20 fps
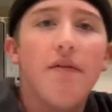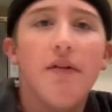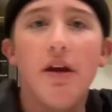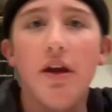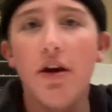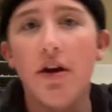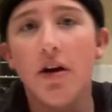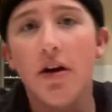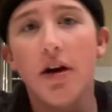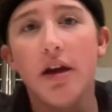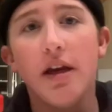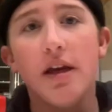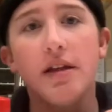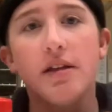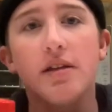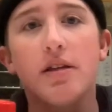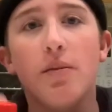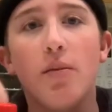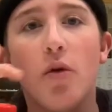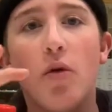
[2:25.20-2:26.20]
here is
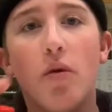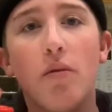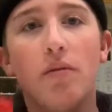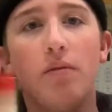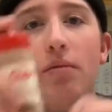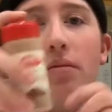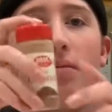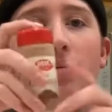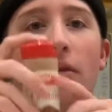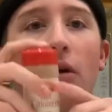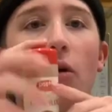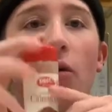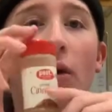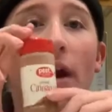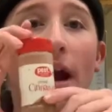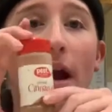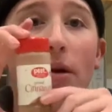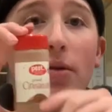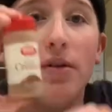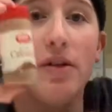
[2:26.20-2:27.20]
some
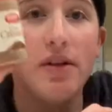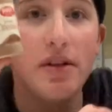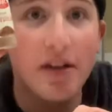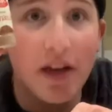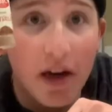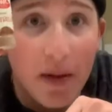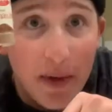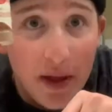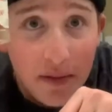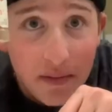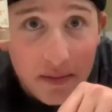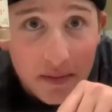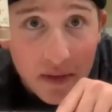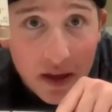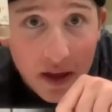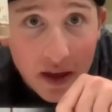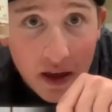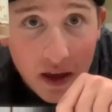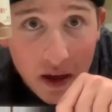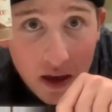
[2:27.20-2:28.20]
ground cinnamon.
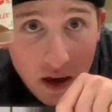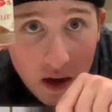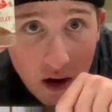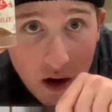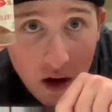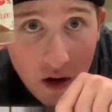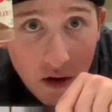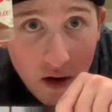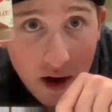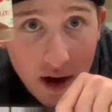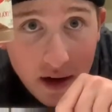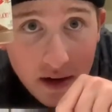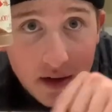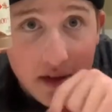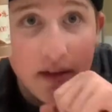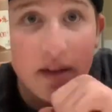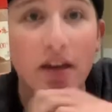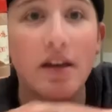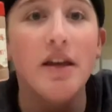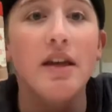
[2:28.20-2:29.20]
All right.
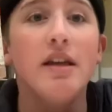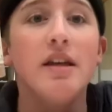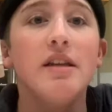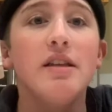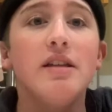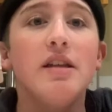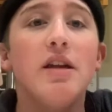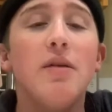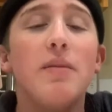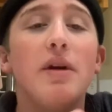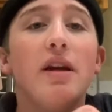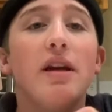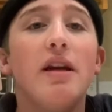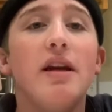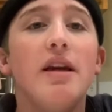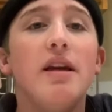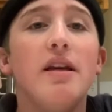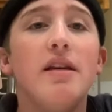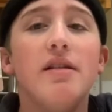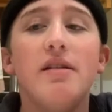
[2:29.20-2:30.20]
Cinnamon
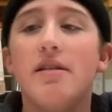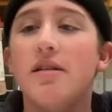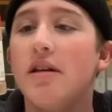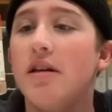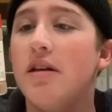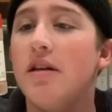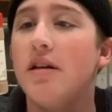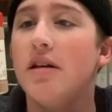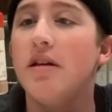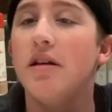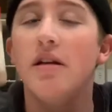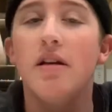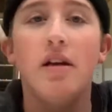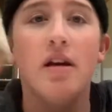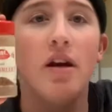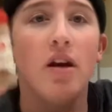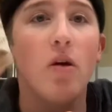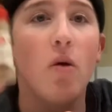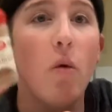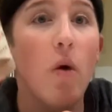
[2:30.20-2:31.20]
is
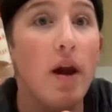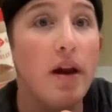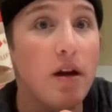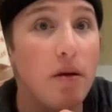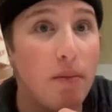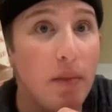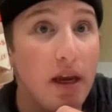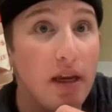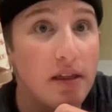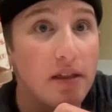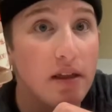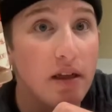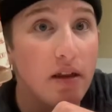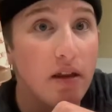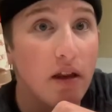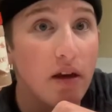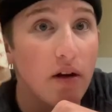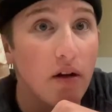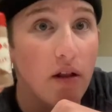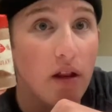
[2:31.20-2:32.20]
quite an amazing
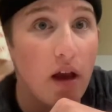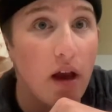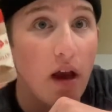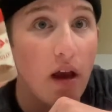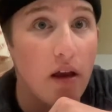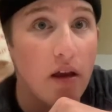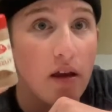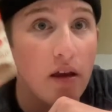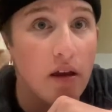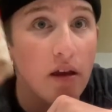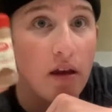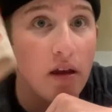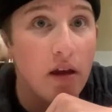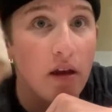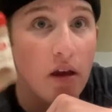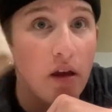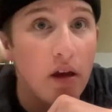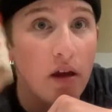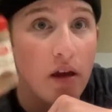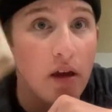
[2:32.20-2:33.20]
little
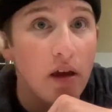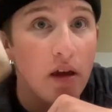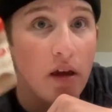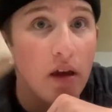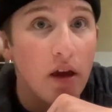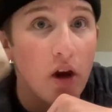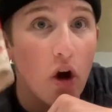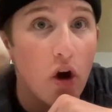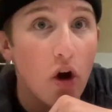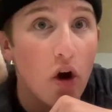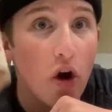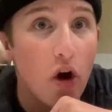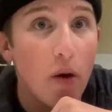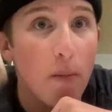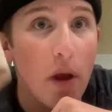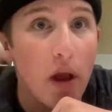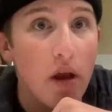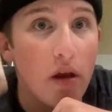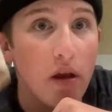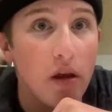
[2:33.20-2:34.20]

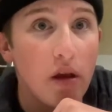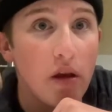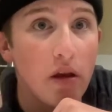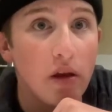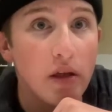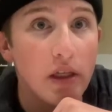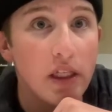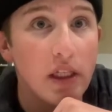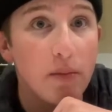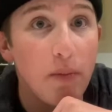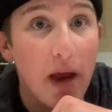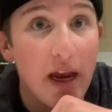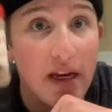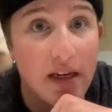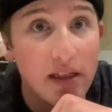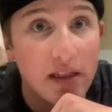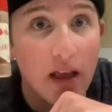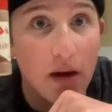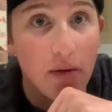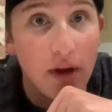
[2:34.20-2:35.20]
herb
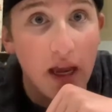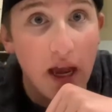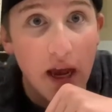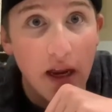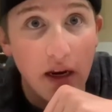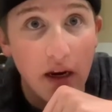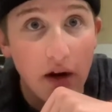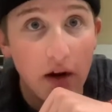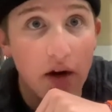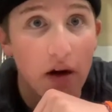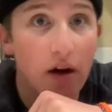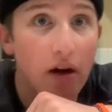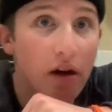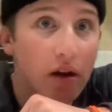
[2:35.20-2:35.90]
spice that we got here.